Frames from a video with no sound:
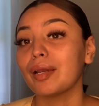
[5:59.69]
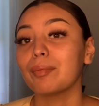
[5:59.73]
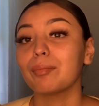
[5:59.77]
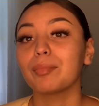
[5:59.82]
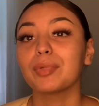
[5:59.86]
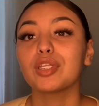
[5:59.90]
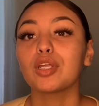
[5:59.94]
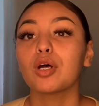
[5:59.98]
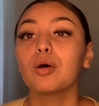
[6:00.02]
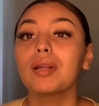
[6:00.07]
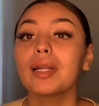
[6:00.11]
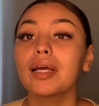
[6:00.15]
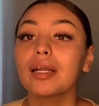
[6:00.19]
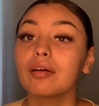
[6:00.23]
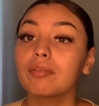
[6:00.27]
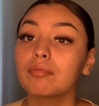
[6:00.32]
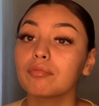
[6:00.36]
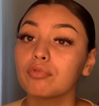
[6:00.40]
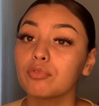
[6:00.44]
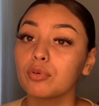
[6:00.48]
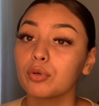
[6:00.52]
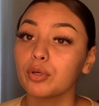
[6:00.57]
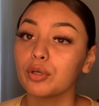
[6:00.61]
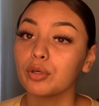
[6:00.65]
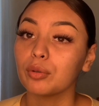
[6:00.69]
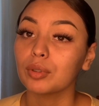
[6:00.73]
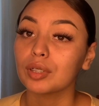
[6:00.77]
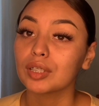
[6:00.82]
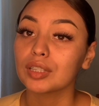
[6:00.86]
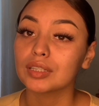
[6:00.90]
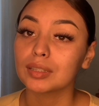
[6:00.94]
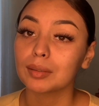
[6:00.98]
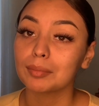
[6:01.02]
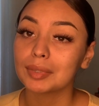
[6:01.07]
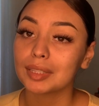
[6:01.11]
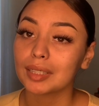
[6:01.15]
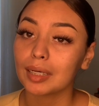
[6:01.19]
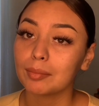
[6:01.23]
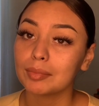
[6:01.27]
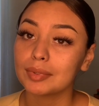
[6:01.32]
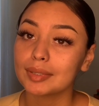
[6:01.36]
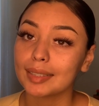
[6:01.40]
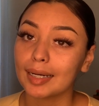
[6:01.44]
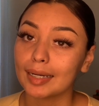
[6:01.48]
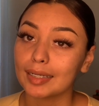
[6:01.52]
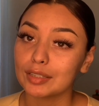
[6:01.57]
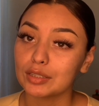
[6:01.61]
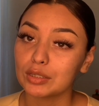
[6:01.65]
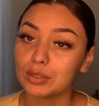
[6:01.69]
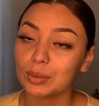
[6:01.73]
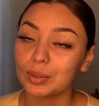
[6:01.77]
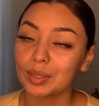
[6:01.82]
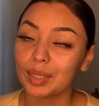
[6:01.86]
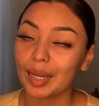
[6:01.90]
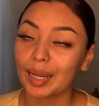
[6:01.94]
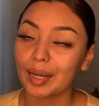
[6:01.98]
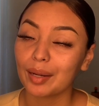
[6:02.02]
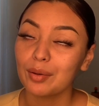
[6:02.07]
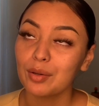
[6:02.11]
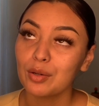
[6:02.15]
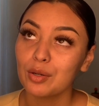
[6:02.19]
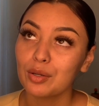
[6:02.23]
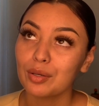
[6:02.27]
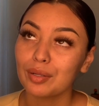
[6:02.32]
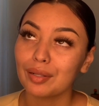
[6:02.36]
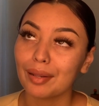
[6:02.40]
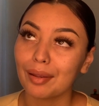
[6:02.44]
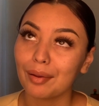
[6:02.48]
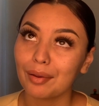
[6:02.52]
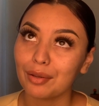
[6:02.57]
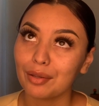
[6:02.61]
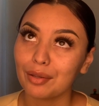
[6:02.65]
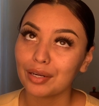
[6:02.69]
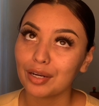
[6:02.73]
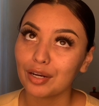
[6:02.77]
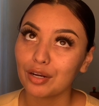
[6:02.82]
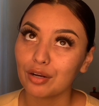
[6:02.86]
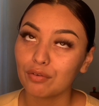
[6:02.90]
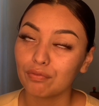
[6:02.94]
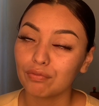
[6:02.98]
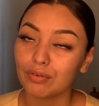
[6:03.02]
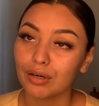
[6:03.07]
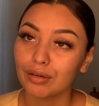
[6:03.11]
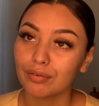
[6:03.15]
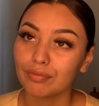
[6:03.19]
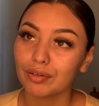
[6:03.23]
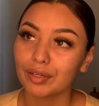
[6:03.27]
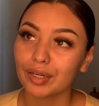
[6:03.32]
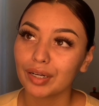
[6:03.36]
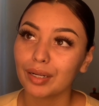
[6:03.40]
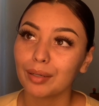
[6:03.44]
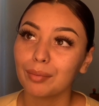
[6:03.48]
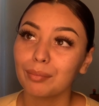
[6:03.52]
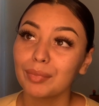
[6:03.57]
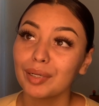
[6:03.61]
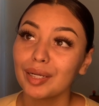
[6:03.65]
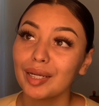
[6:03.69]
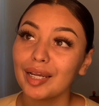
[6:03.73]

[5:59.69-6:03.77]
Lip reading: But don't let it fool you, because sometimes guys do that and fall for them